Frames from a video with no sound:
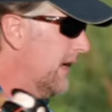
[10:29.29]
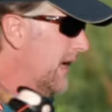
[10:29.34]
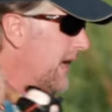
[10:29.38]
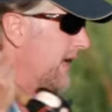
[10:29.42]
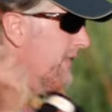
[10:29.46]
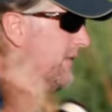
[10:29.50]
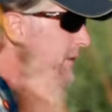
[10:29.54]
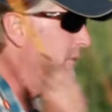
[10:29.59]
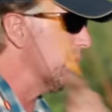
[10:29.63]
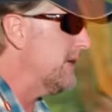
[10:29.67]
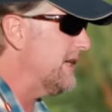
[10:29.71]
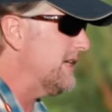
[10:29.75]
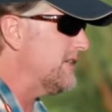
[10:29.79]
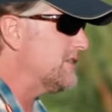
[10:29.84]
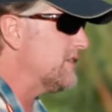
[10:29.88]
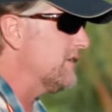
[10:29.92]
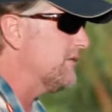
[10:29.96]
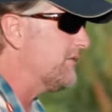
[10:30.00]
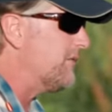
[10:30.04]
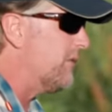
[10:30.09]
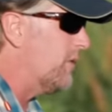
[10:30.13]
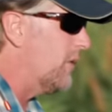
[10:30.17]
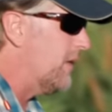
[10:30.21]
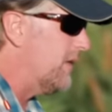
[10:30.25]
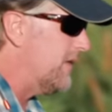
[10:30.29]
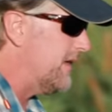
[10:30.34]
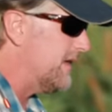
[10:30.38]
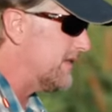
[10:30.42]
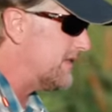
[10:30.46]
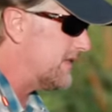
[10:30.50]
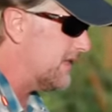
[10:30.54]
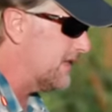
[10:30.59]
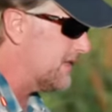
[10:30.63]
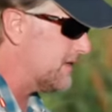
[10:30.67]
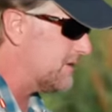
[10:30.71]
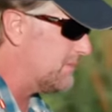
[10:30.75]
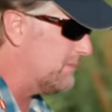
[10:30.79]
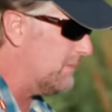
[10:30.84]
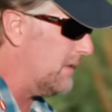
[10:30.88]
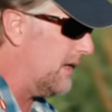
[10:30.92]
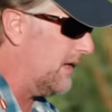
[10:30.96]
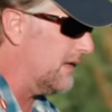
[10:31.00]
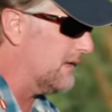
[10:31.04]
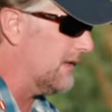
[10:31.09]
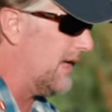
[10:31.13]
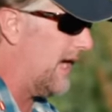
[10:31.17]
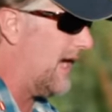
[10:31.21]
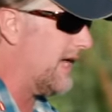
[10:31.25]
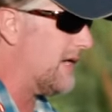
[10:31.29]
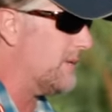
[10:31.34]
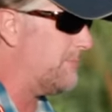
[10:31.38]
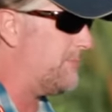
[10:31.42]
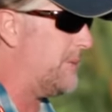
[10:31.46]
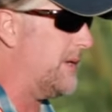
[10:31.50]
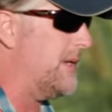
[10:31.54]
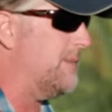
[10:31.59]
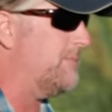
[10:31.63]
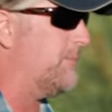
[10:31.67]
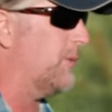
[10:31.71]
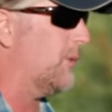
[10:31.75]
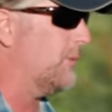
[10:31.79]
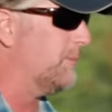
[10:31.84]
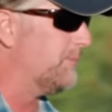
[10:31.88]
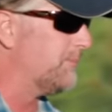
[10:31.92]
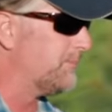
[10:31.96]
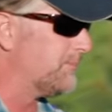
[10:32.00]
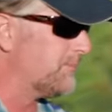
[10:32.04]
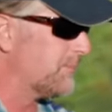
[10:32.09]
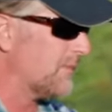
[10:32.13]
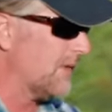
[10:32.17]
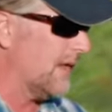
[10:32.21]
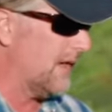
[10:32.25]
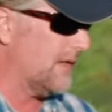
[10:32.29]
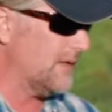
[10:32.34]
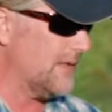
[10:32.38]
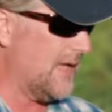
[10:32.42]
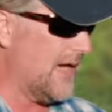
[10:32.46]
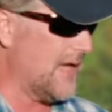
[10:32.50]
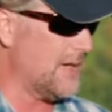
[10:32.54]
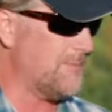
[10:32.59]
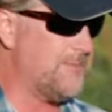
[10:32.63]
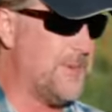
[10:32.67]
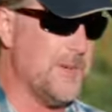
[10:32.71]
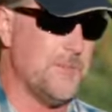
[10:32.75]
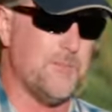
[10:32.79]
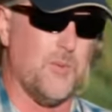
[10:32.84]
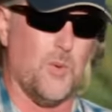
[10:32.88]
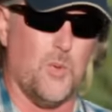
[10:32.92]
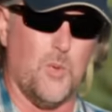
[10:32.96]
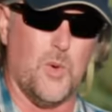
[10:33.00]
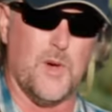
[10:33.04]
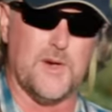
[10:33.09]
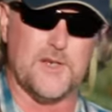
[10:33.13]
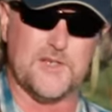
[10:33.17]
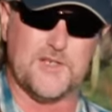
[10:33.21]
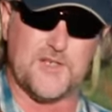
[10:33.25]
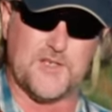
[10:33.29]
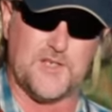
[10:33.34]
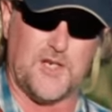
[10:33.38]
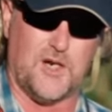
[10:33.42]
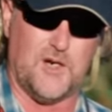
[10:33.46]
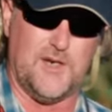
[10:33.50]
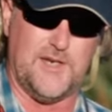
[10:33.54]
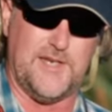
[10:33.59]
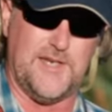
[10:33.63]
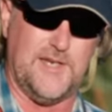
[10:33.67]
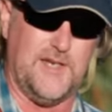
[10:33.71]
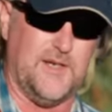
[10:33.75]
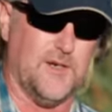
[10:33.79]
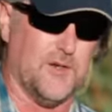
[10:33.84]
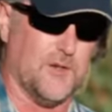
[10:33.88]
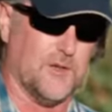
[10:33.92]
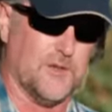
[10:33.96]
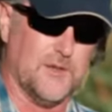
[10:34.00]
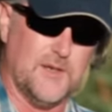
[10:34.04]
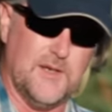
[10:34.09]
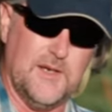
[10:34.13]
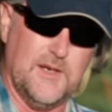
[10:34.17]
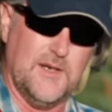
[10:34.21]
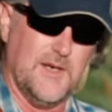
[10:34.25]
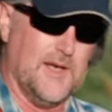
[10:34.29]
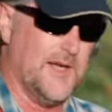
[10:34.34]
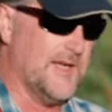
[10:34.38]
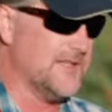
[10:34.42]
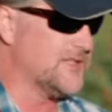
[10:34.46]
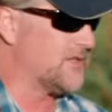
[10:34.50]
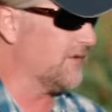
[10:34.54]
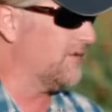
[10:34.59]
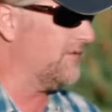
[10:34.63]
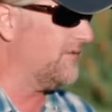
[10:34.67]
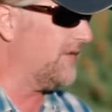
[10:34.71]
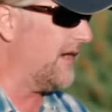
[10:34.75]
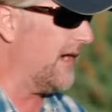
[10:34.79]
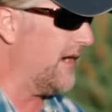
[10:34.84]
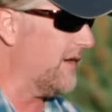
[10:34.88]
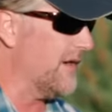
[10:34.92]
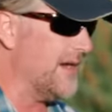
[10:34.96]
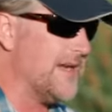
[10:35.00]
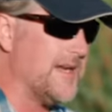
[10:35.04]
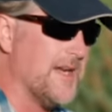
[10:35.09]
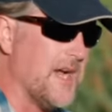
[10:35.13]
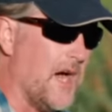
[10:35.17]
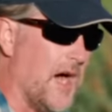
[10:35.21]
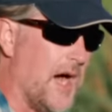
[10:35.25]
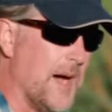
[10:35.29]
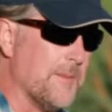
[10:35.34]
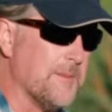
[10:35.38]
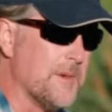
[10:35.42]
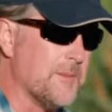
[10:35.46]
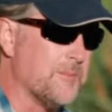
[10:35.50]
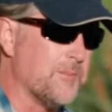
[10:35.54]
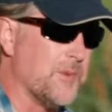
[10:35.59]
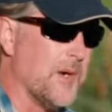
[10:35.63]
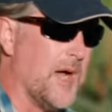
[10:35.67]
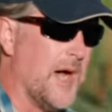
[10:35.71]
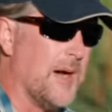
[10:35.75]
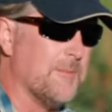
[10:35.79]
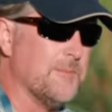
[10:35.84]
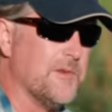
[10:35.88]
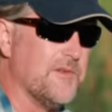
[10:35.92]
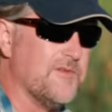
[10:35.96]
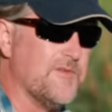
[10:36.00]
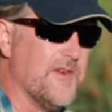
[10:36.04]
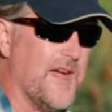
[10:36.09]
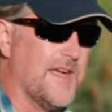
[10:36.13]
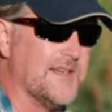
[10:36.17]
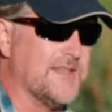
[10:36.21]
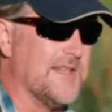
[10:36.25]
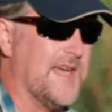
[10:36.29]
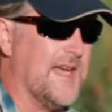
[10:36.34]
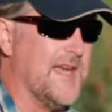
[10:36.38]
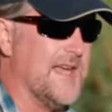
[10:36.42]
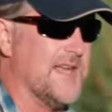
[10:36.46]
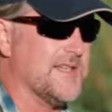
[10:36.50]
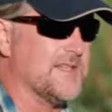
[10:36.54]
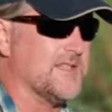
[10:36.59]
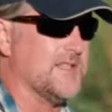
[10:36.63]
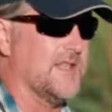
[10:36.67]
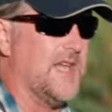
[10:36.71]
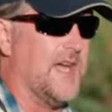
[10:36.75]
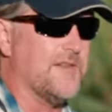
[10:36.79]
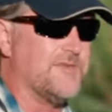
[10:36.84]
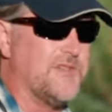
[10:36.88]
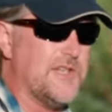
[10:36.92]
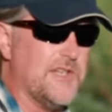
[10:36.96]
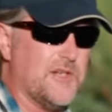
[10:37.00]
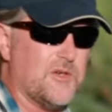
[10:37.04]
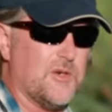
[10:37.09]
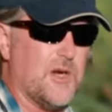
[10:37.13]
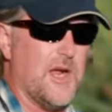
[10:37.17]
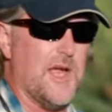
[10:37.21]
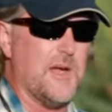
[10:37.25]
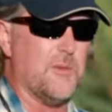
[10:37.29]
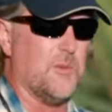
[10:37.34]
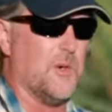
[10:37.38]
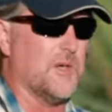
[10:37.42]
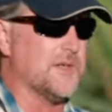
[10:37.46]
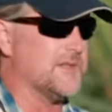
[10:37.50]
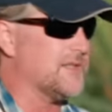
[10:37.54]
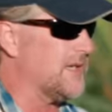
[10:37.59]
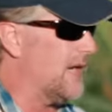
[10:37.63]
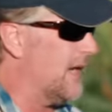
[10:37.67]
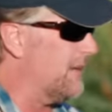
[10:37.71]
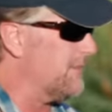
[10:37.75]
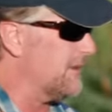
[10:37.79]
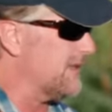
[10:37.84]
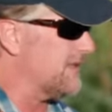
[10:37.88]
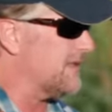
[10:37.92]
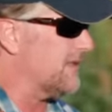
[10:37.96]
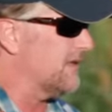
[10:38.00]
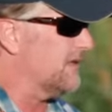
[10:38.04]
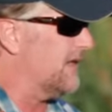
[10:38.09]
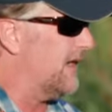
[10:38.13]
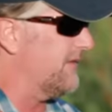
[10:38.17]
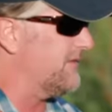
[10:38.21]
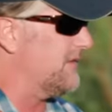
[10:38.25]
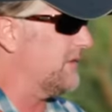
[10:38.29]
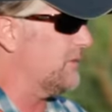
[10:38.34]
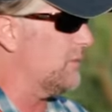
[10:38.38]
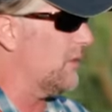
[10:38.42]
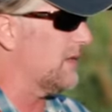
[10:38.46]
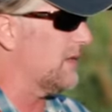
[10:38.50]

And the reason for this is a lot of people want to start here. It's a very common problem. In fact, I asked Lefty Cray one time, I said, Lefty,